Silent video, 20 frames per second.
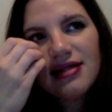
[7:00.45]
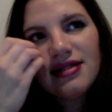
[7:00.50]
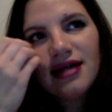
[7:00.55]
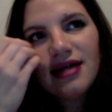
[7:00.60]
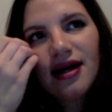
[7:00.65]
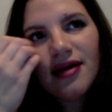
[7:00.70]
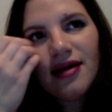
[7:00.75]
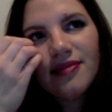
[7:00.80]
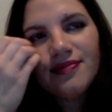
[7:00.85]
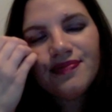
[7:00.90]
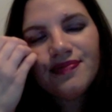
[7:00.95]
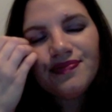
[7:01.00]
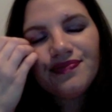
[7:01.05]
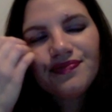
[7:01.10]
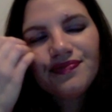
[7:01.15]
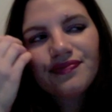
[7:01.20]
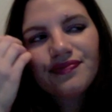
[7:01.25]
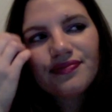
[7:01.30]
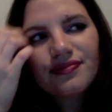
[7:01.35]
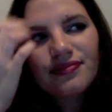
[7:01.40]

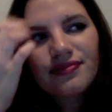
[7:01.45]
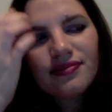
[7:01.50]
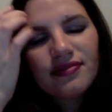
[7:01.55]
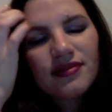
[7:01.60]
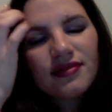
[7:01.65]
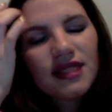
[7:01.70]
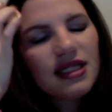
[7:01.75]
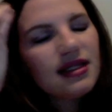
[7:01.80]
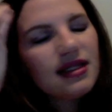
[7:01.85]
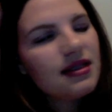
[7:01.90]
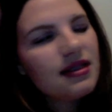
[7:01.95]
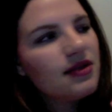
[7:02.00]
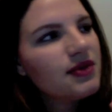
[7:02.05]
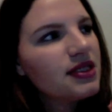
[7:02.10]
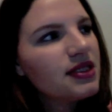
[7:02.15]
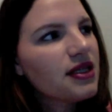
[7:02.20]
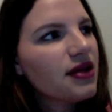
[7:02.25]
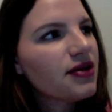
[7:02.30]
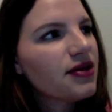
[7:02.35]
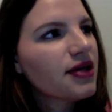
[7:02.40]
I think there was
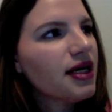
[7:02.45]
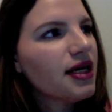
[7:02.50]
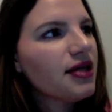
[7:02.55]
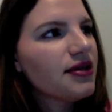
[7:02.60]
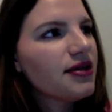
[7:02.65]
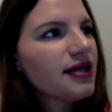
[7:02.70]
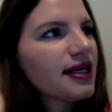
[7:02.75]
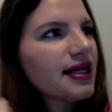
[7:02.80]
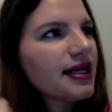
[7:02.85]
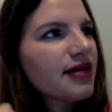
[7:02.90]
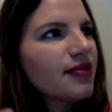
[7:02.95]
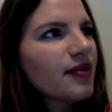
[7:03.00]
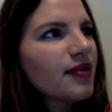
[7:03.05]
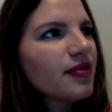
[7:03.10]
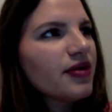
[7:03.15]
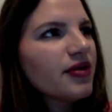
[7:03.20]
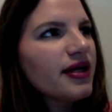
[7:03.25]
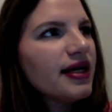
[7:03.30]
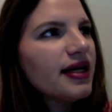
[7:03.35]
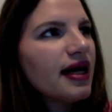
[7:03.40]
another color that I can't
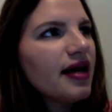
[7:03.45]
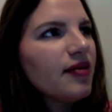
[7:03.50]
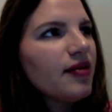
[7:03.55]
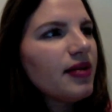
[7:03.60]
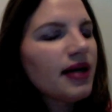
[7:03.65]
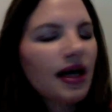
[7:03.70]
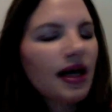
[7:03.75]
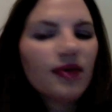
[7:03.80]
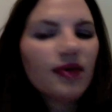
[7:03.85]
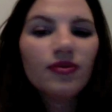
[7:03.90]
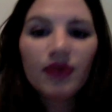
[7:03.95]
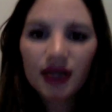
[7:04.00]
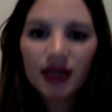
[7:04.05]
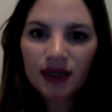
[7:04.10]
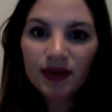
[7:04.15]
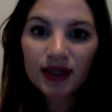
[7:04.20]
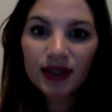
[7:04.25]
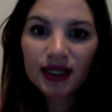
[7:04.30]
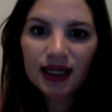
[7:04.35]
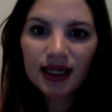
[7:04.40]
remember right now, but I really,
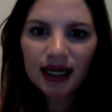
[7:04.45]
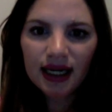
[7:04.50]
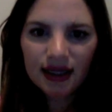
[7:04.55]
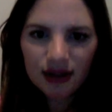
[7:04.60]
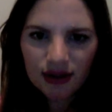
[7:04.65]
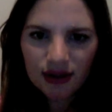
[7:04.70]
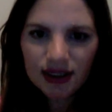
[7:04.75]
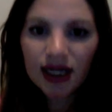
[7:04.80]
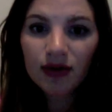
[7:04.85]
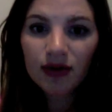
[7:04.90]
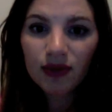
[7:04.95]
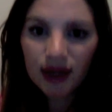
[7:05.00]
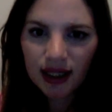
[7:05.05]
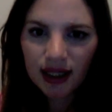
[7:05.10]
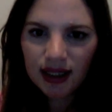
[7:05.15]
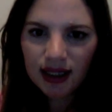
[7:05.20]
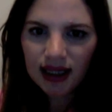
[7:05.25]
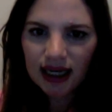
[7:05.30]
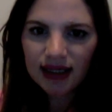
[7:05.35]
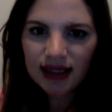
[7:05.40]
really liked those, and I really
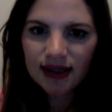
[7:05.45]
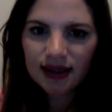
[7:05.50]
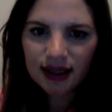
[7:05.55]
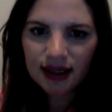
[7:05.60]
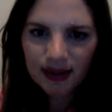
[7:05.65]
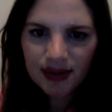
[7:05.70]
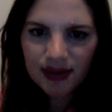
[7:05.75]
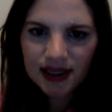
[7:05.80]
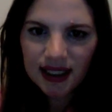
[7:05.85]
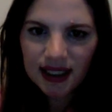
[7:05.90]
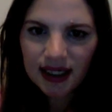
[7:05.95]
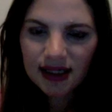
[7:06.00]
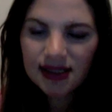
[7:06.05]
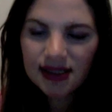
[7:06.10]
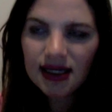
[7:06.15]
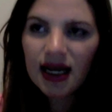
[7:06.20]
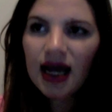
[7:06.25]
liked the lipsticks,